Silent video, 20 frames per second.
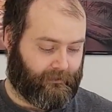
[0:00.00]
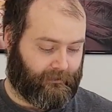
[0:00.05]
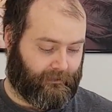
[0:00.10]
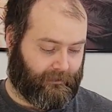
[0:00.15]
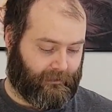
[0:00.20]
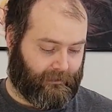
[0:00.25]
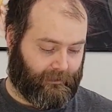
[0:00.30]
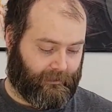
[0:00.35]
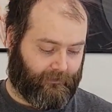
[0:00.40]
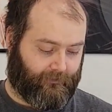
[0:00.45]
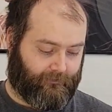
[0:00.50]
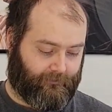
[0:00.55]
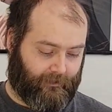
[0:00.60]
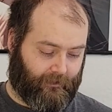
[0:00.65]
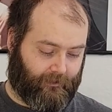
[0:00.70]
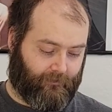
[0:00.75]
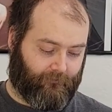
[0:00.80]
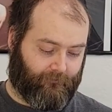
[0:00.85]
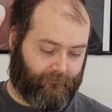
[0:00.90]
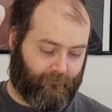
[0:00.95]
Uh,
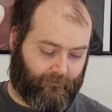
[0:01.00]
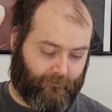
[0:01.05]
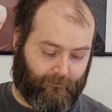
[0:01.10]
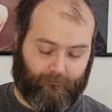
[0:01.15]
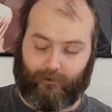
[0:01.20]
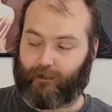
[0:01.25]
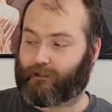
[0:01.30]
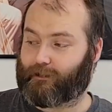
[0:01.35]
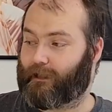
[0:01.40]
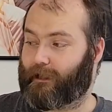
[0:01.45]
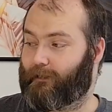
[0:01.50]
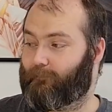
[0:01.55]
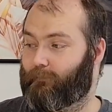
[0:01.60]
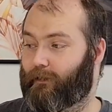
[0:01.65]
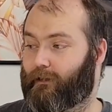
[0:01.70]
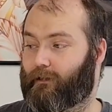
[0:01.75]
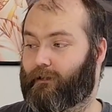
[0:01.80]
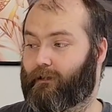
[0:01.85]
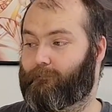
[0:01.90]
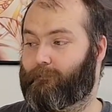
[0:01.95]
thank you very much. And
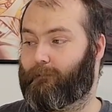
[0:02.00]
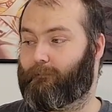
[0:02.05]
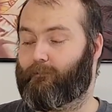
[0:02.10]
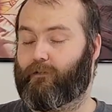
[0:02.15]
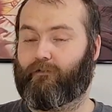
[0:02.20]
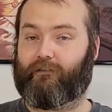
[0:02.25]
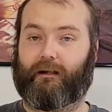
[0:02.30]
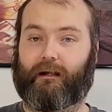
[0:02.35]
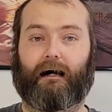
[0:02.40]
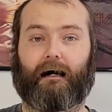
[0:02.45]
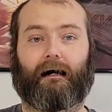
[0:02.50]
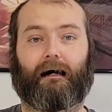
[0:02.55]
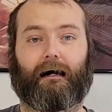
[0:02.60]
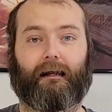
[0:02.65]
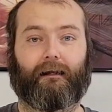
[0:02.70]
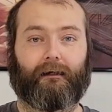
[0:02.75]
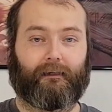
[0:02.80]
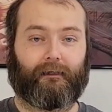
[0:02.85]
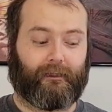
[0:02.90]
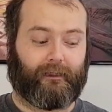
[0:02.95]
we are going to be moving
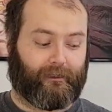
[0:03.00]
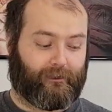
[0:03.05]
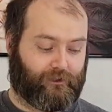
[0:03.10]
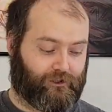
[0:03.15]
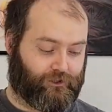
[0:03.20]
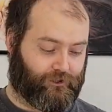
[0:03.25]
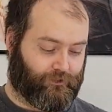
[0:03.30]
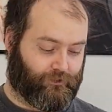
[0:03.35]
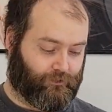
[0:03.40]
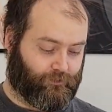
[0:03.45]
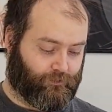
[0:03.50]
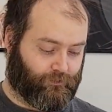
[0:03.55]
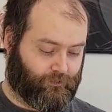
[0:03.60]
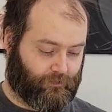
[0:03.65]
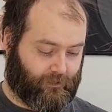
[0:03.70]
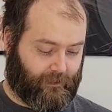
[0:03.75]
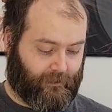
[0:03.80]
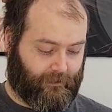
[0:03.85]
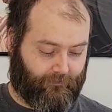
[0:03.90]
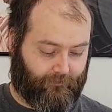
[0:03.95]
on
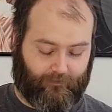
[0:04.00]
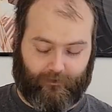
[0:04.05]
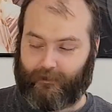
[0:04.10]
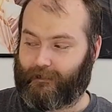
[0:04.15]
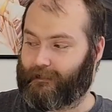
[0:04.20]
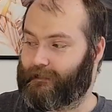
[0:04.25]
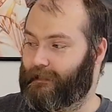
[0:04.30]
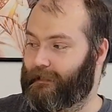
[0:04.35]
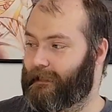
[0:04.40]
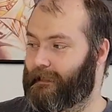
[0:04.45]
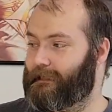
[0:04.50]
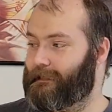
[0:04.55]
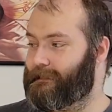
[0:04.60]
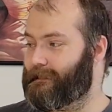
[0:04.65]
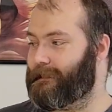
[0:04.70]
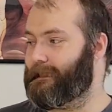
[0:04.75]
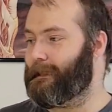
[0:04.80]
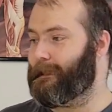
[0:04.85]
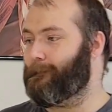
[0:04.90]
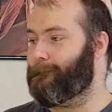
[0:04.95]
to the
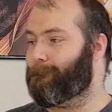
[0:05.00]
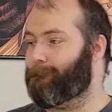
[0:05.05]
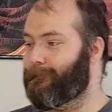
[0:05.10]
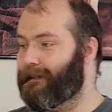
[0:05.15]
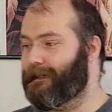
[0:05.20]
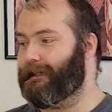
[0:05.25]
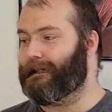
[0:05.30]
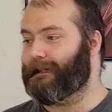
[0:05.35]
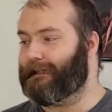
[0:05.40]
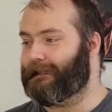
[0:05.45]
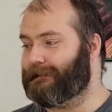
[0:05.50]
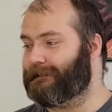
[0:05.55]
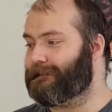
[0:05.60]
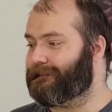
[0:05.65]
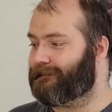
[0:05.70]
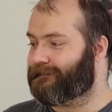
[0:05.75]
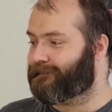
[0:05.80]
D&D minis.